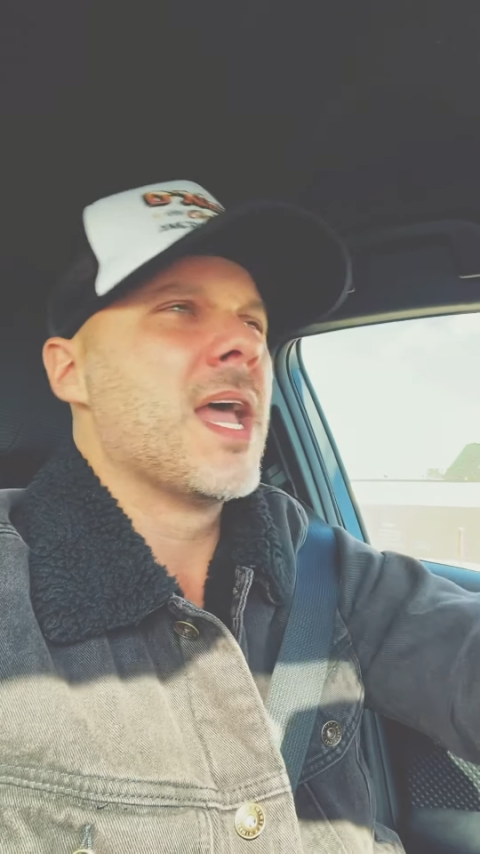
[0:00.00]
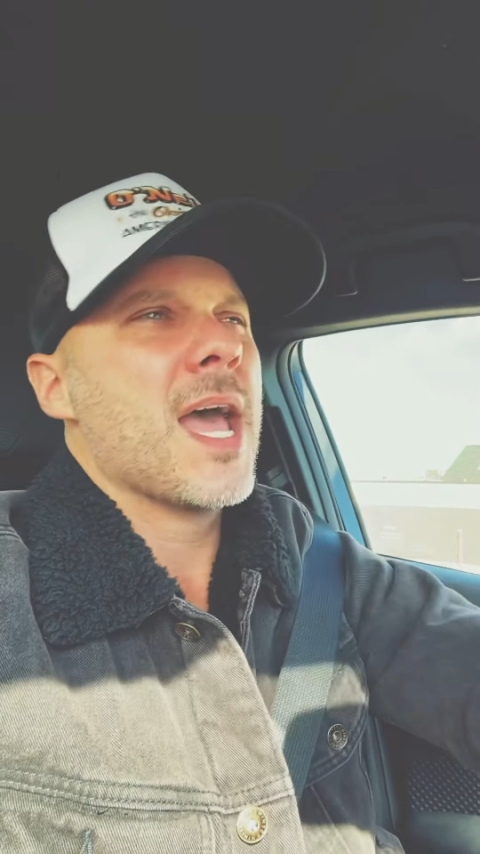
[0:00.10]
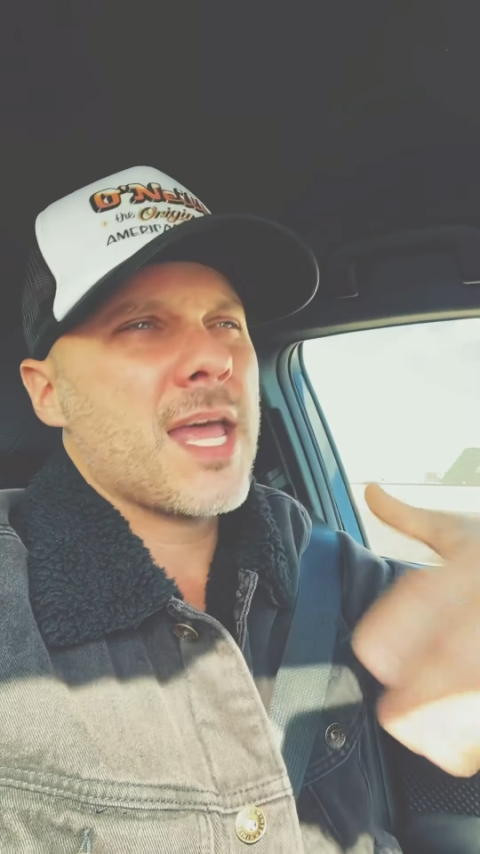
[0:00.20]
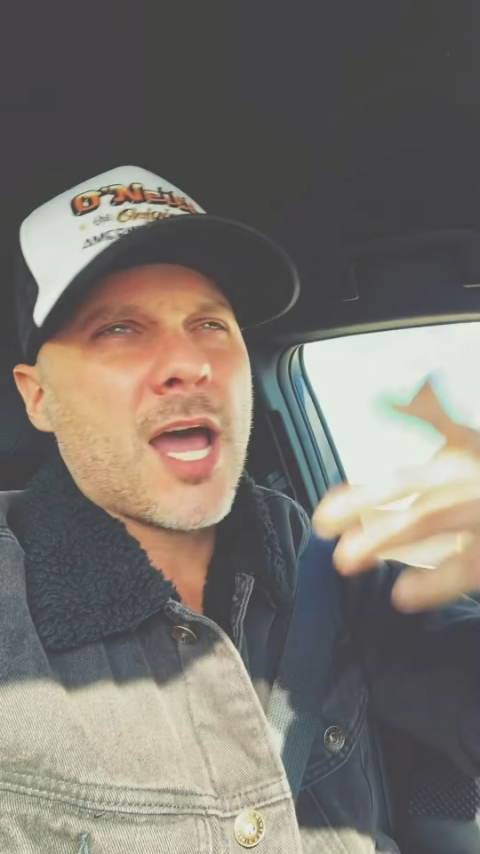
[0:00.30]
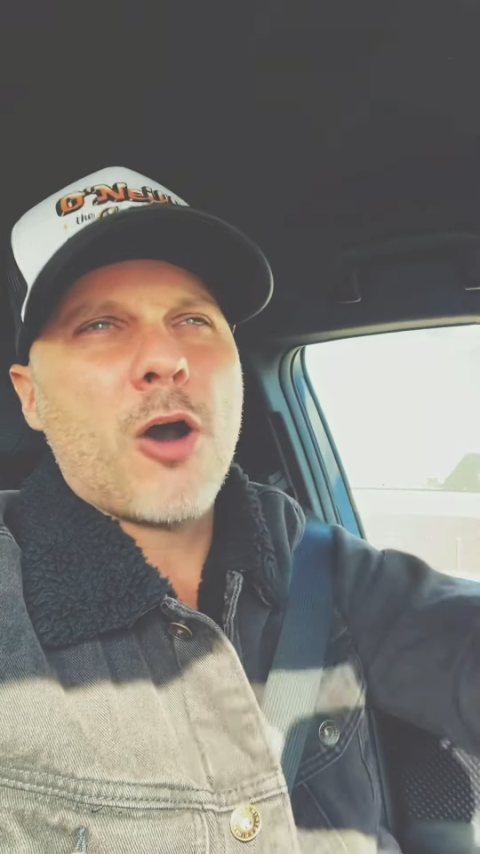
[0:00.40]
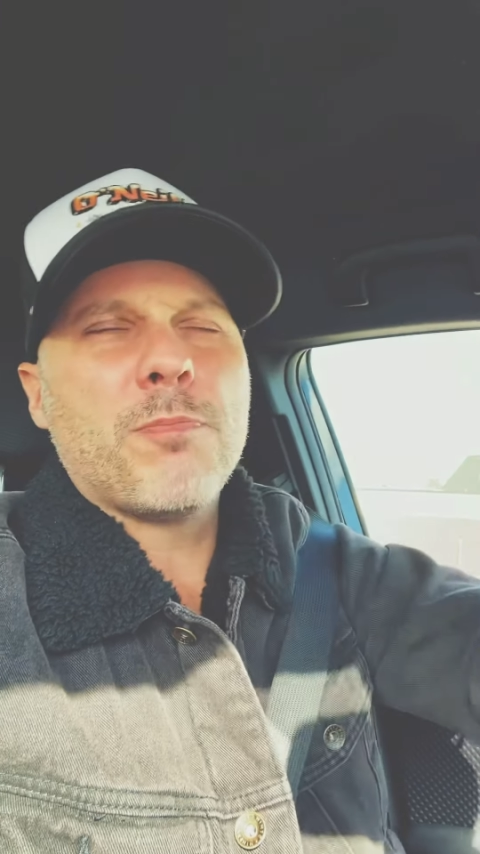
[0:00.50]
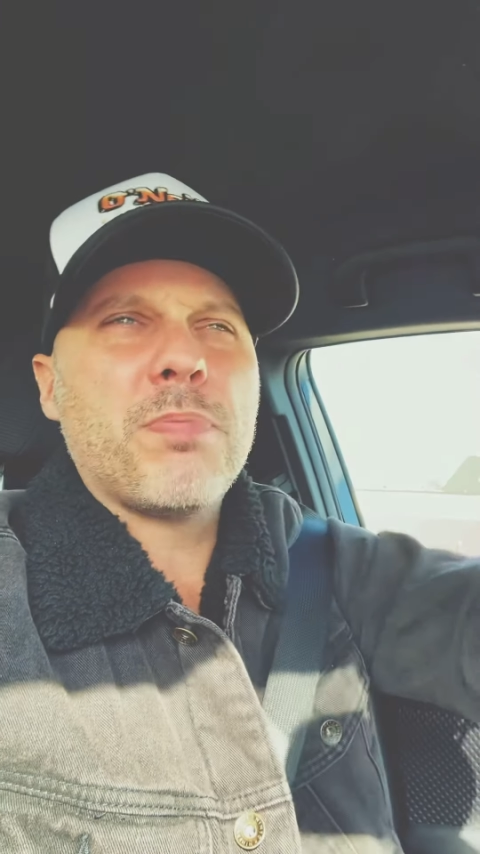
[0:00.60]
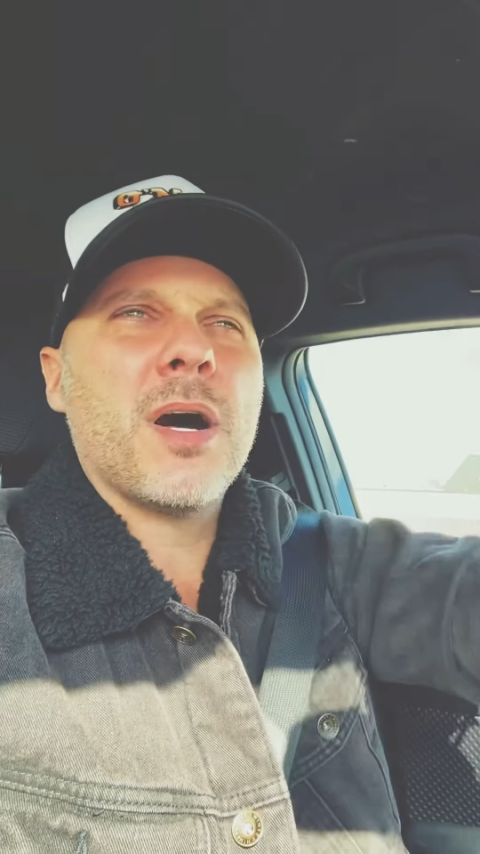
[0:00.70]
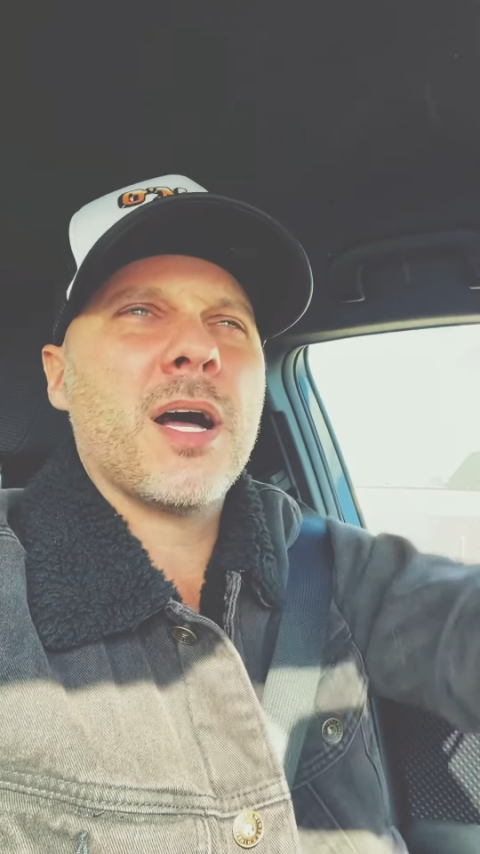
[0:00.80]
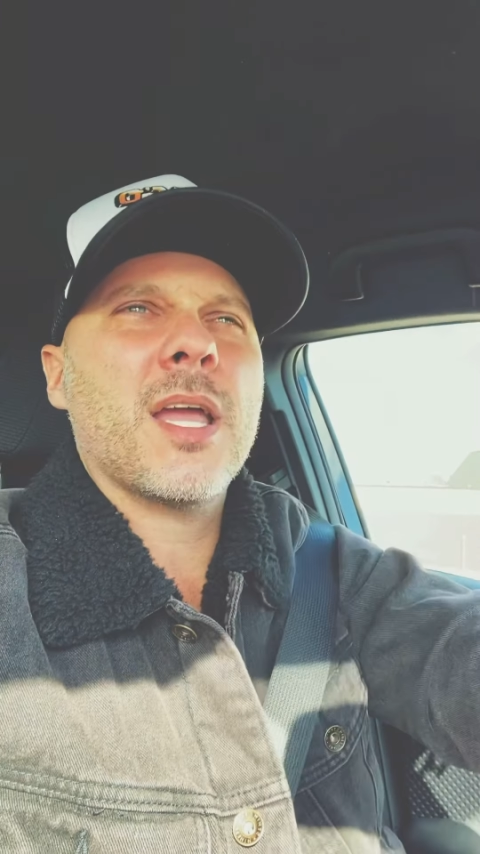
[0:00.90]
and help
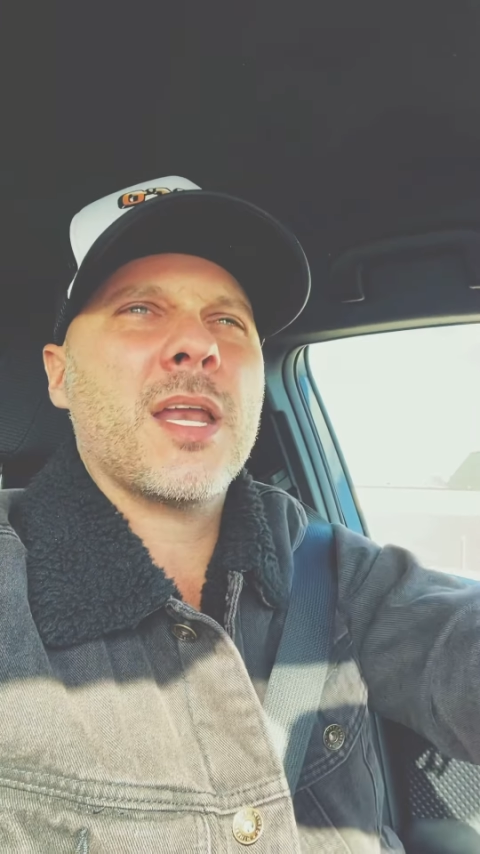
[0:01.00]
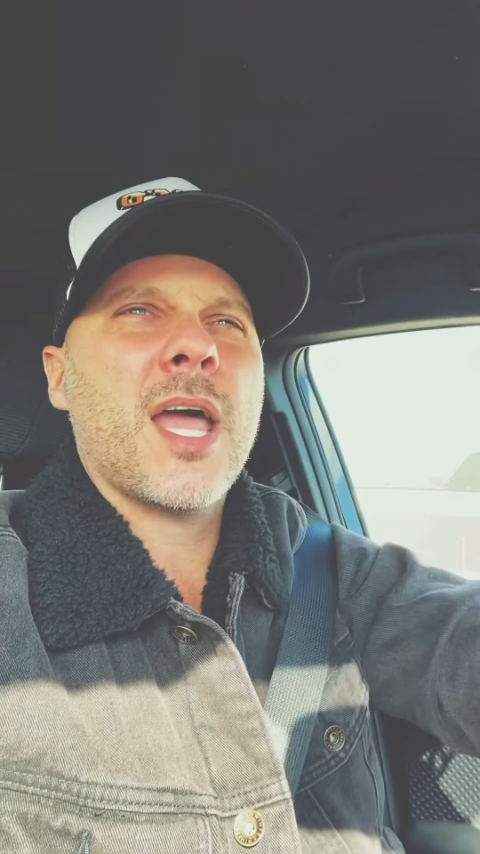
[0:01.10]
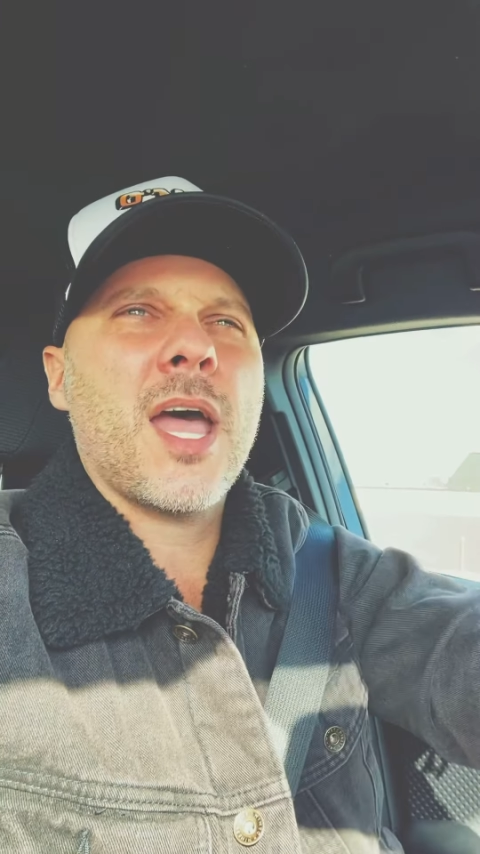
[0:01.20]
uh, and, uh,